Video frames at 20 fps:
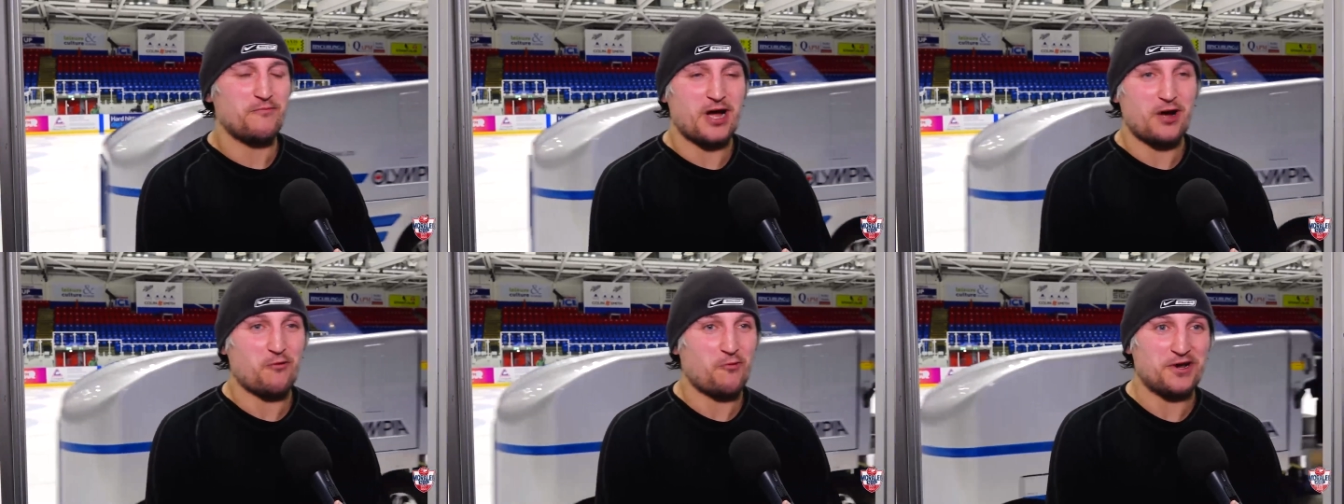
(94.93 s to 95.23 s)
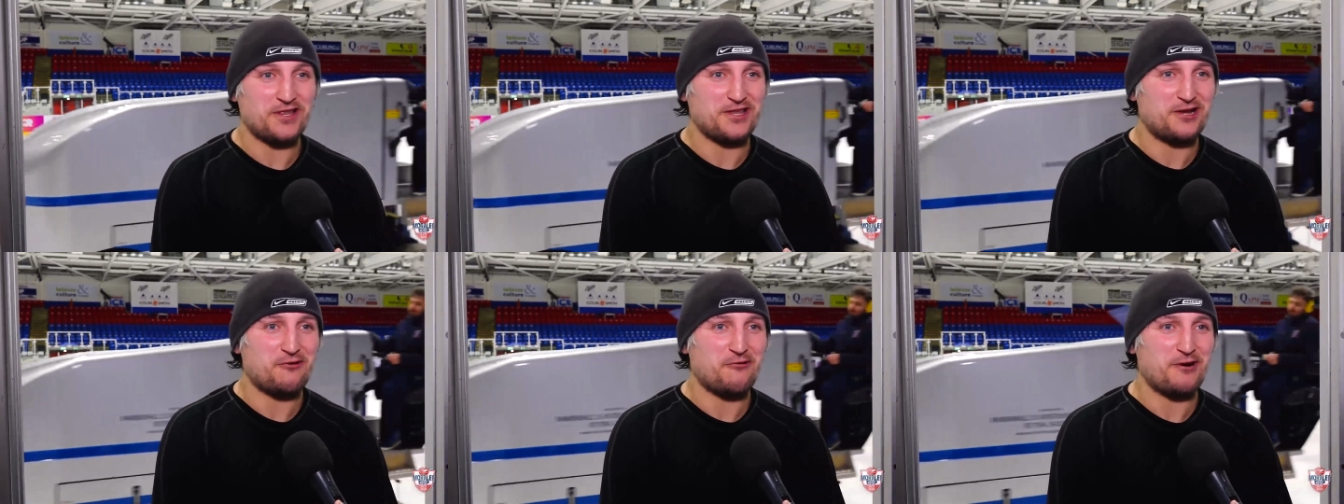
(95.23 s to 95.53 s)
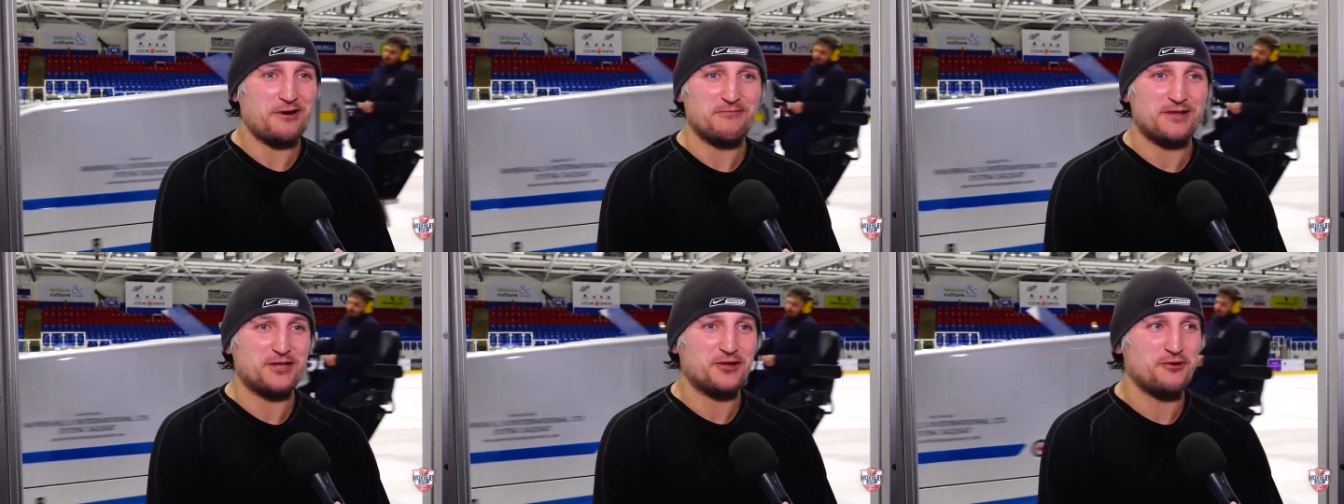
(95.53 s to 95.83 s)
A one 0
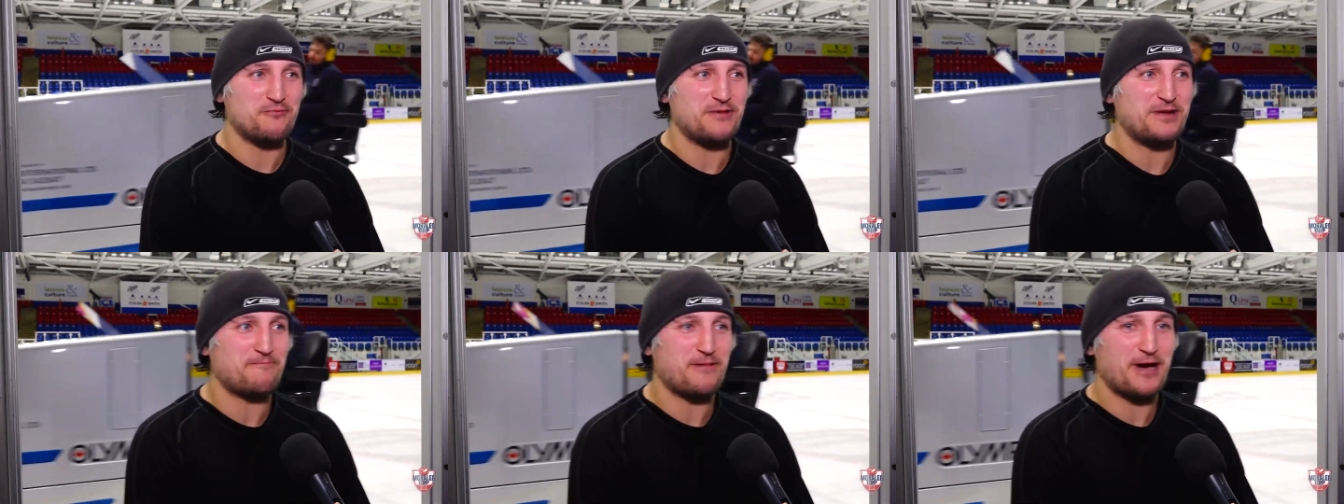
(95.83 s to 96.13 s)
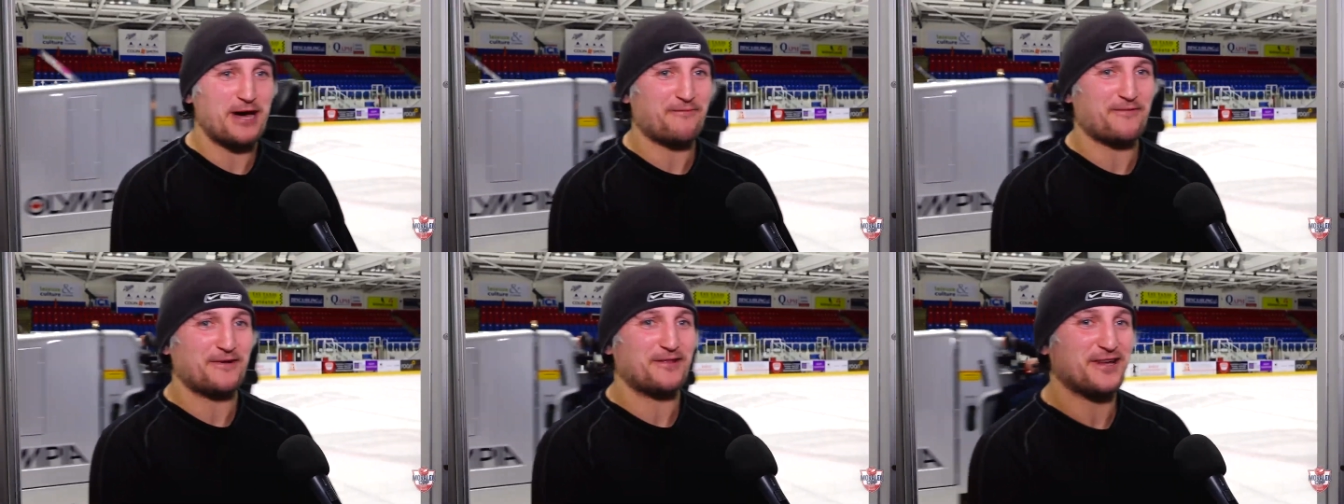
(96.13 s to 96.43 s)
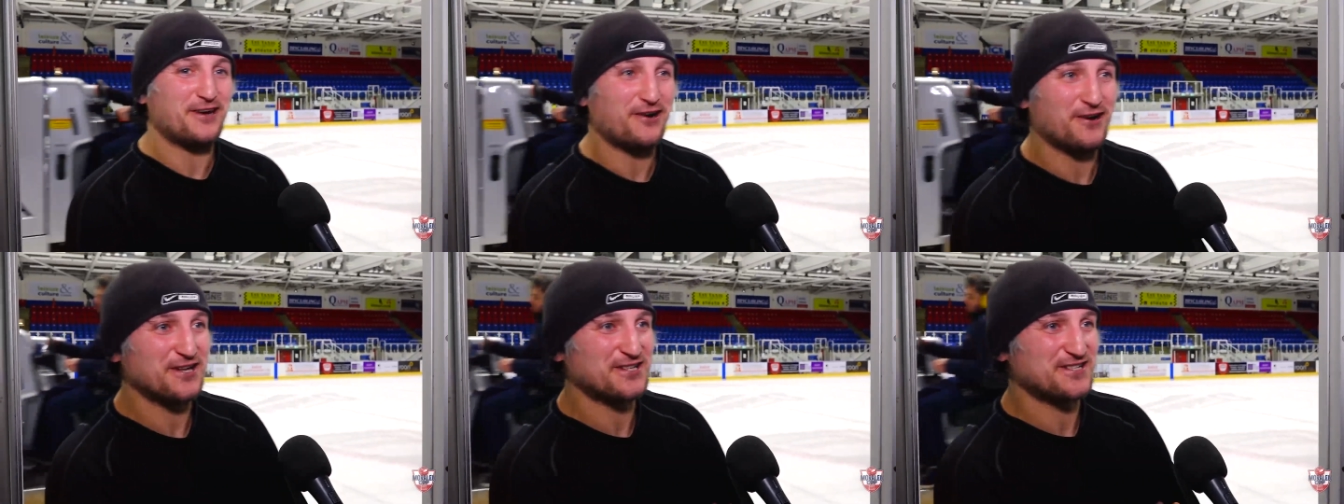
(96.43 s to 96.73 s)
win would do me
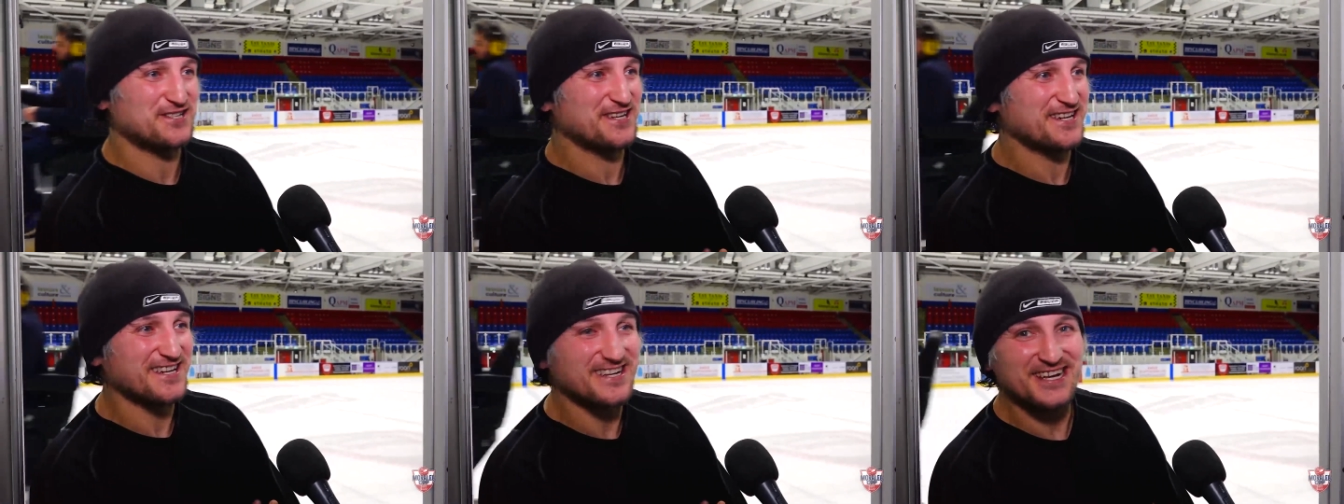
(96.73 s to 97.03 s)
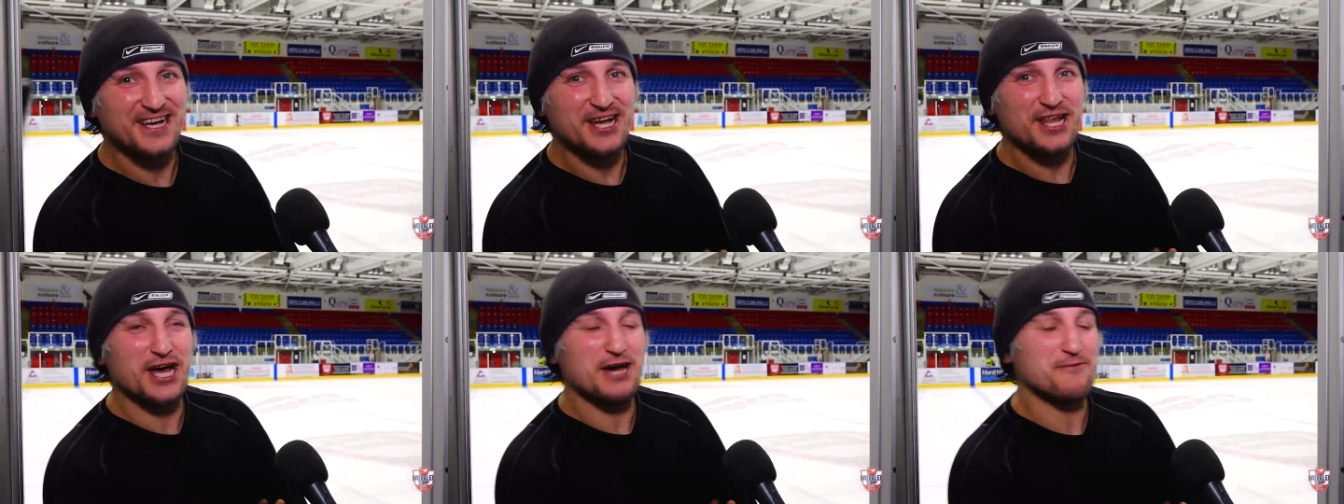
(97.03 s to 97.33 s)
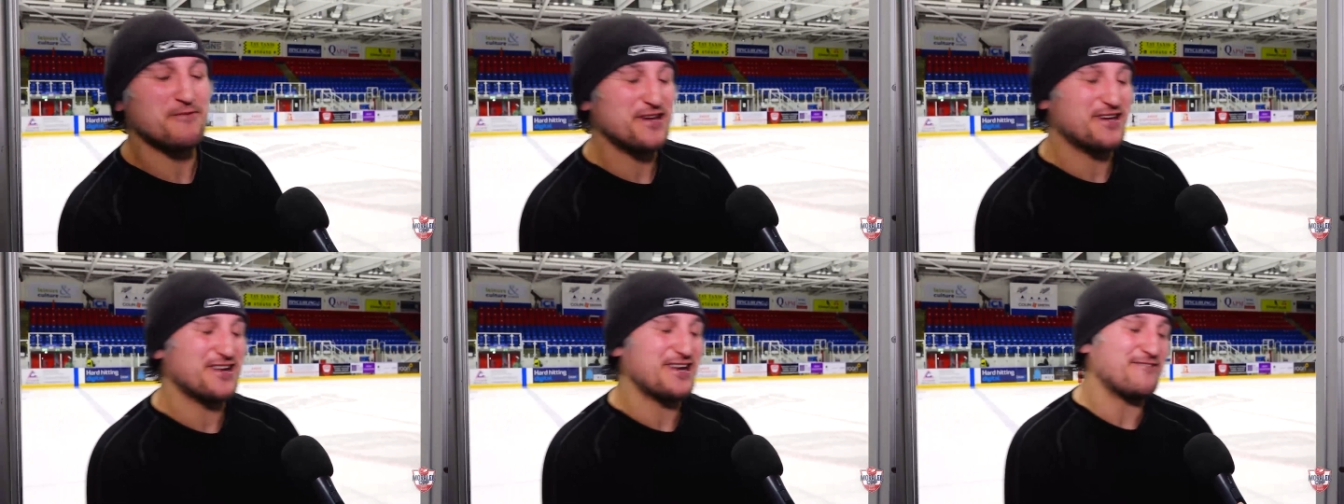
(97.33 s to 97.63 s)
perfectly. Honestly,
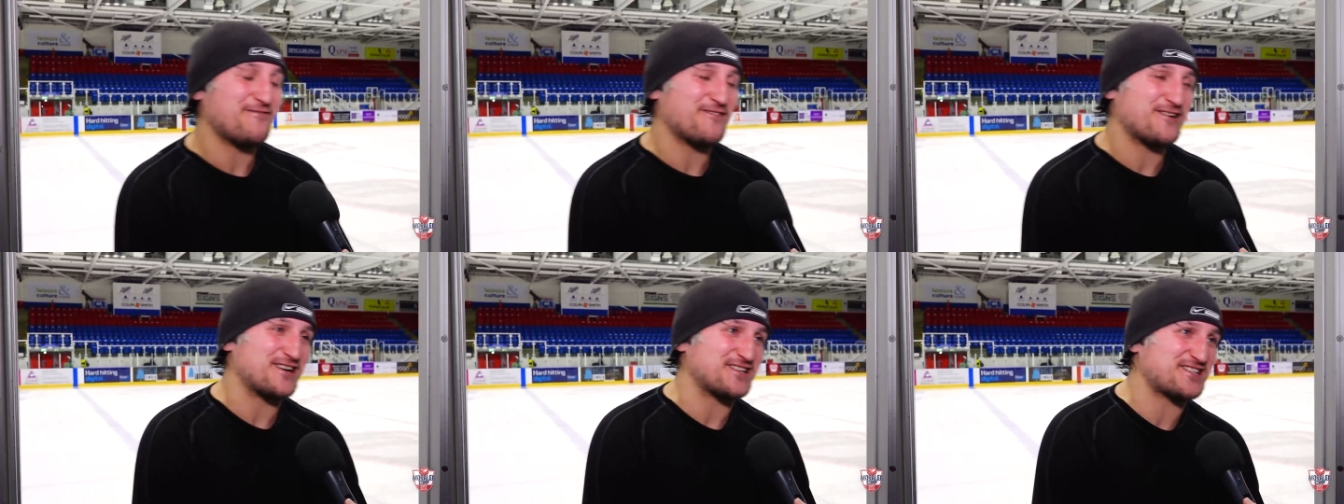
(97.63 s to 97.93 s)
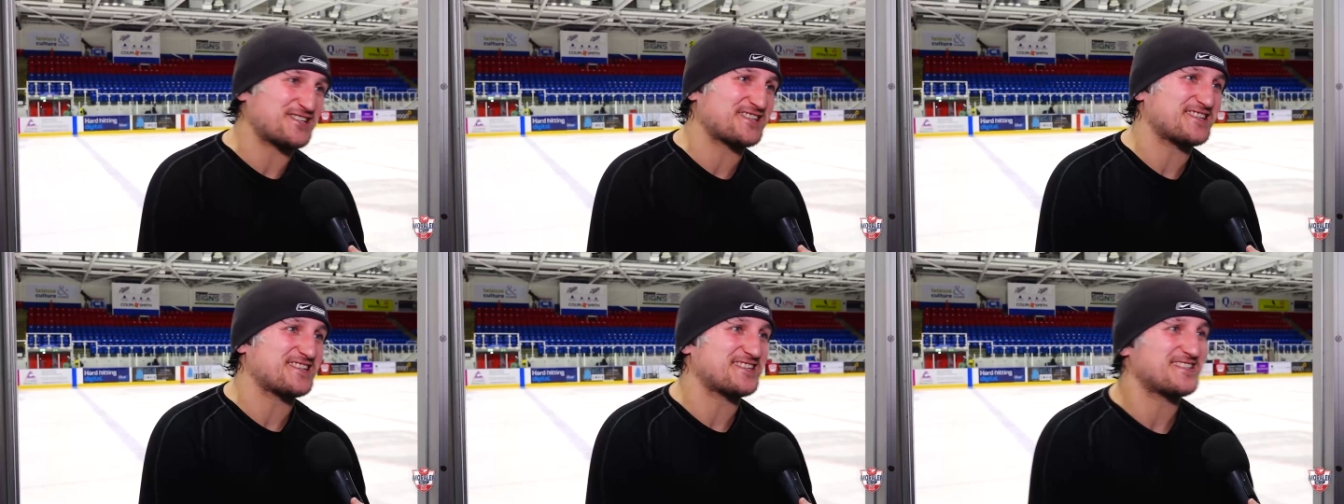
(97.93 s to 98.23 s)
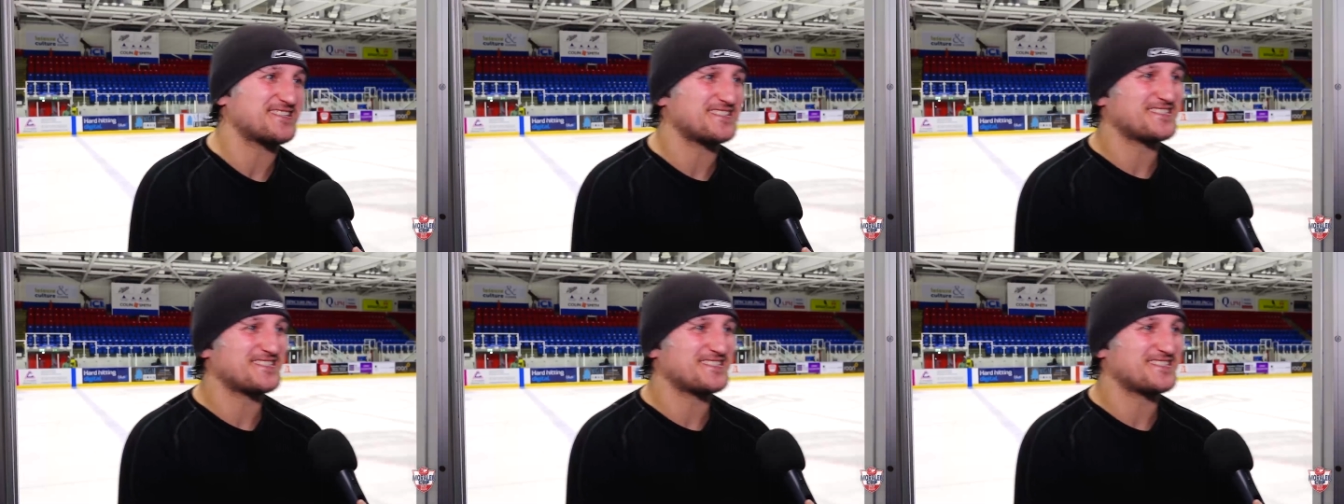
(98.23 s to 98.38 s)
that'd be great for us.